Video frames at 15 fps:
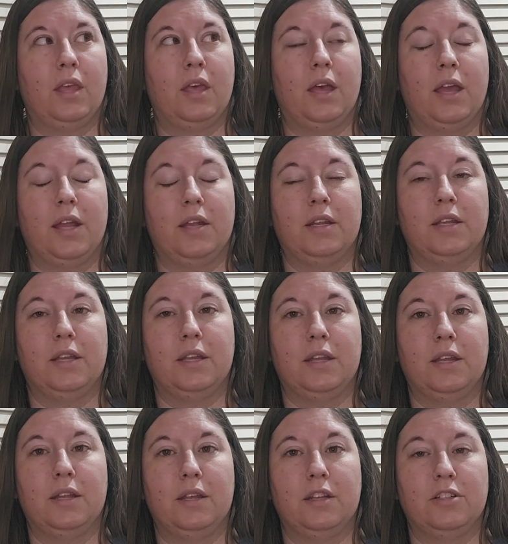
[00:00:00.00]
I
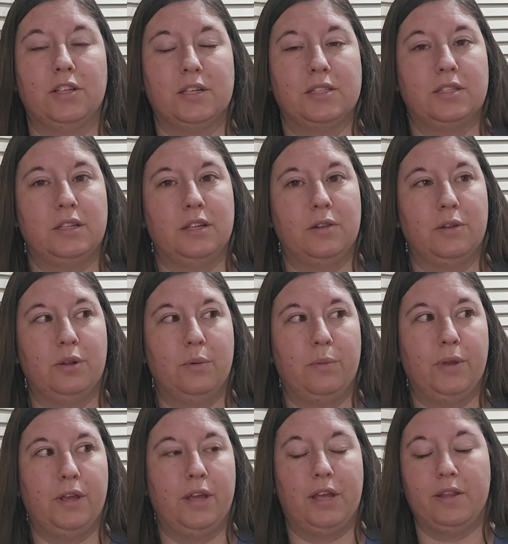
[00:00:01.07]
did adjust it a little
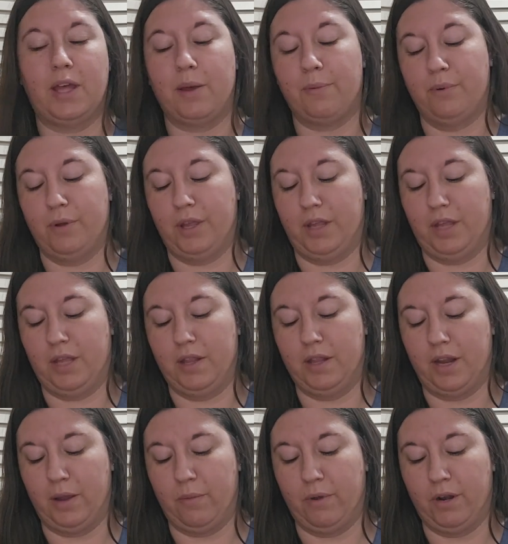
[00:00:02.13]
bit at that point, and then
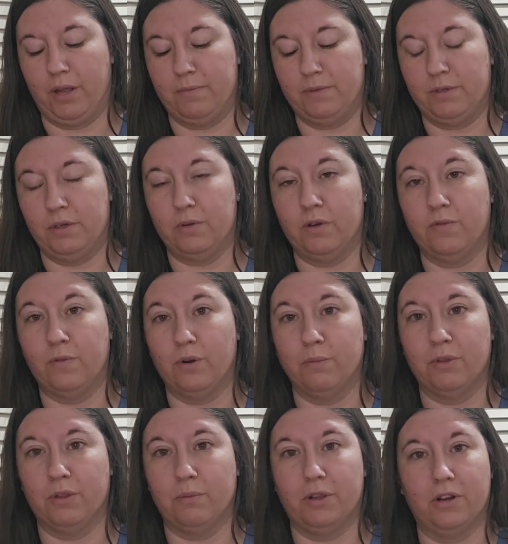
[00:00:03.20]
I went up to a 4
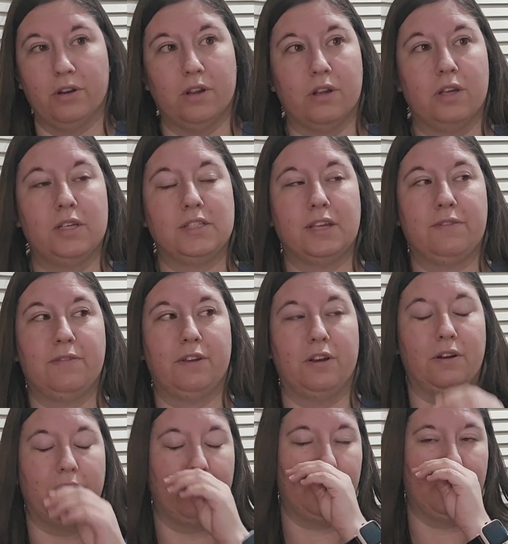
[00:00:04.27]
millimeter hook because I figured
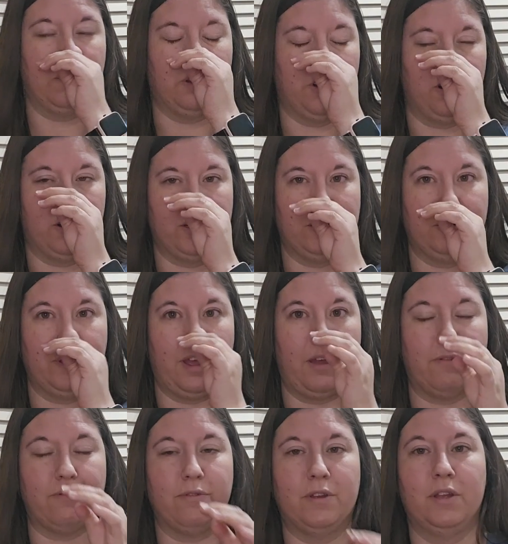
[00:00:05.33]
it wouldn't hurt to
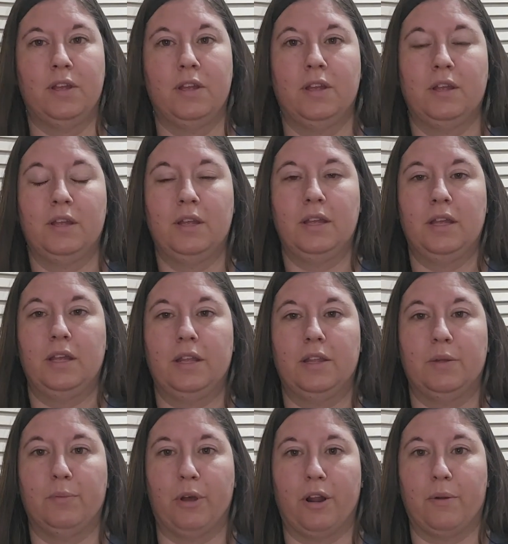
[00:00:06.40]
have
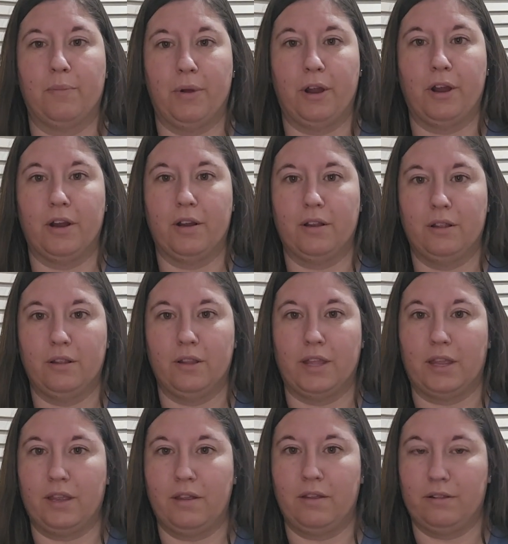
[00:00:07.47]
the bottom part
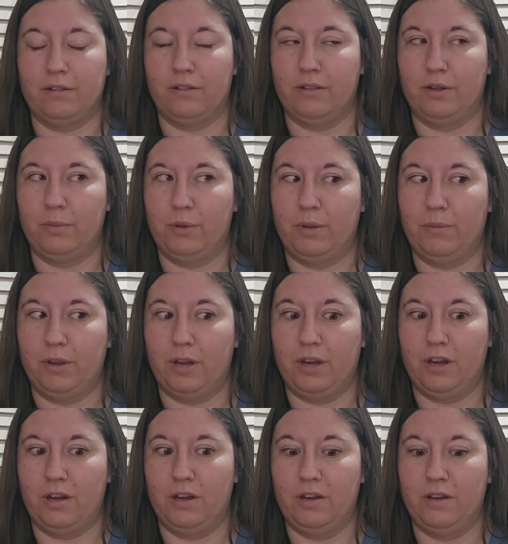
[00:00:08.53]
like a little bit
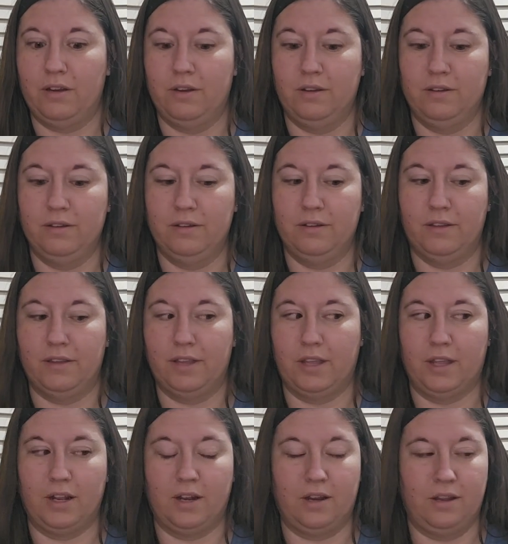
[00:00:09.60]
bigger
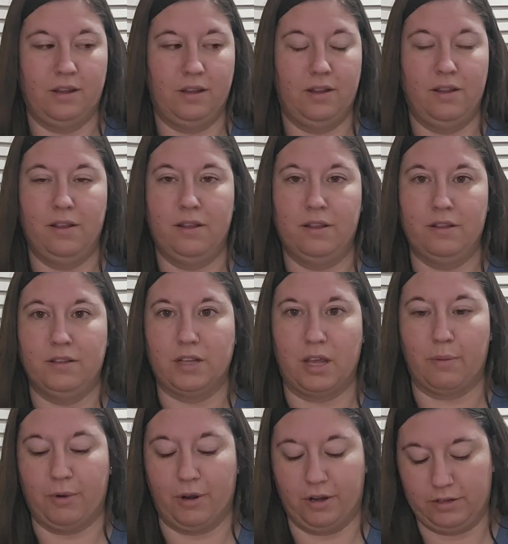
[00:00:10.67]
than the
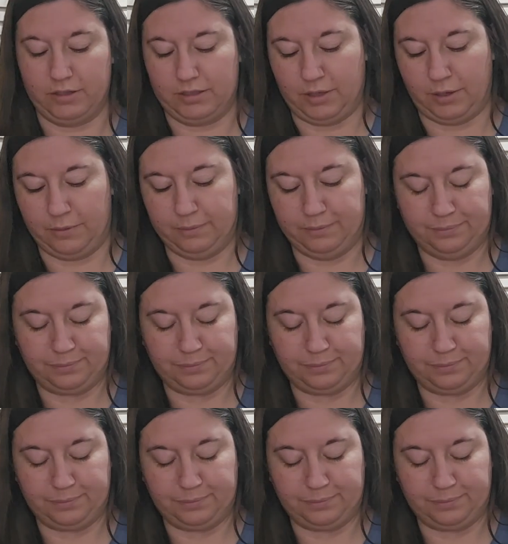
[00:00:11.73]
top part. So